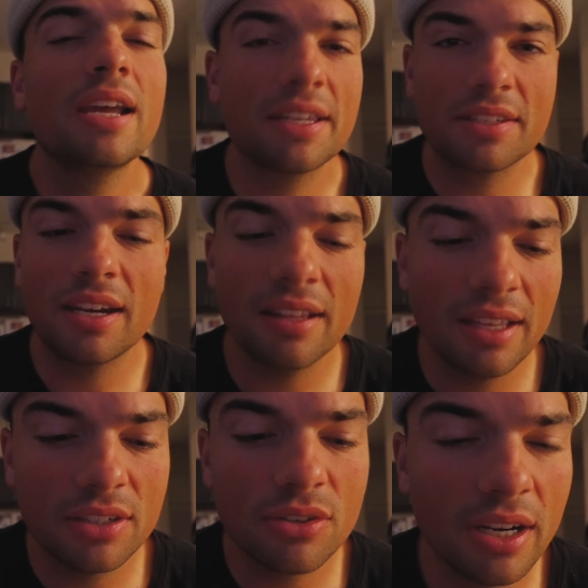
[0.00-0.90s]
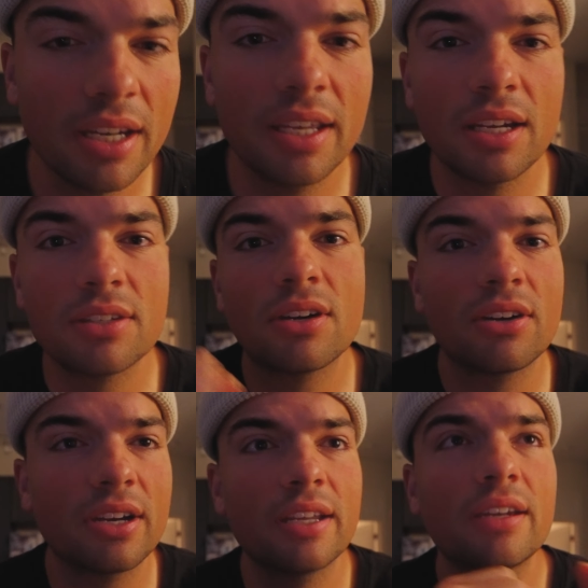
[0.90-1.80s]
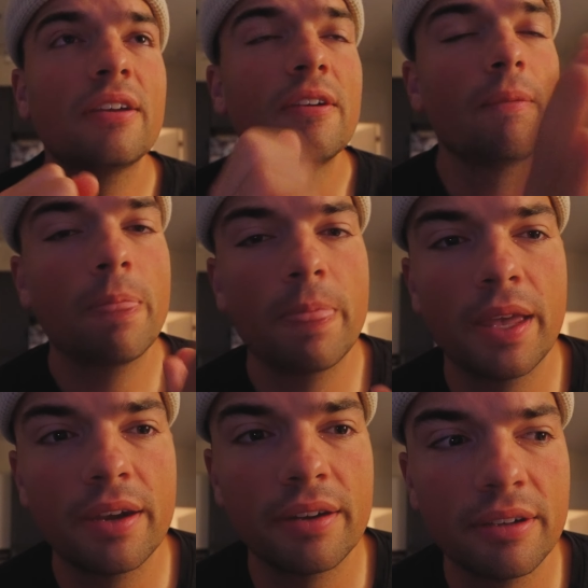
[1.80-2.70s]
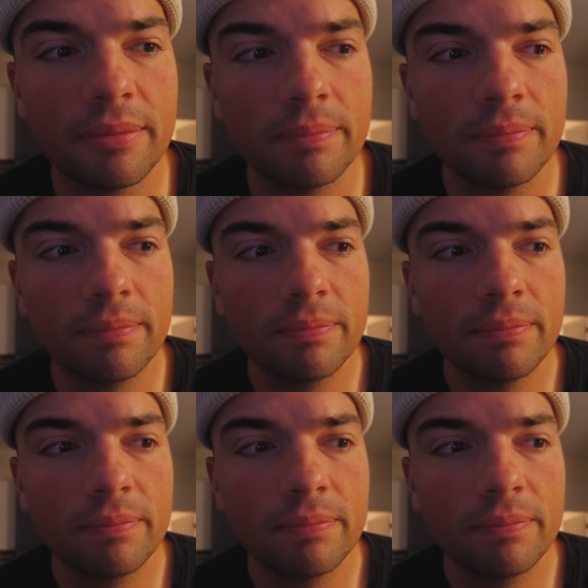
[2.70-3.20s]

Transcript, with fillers: It's kind of like trying to hit a target that um,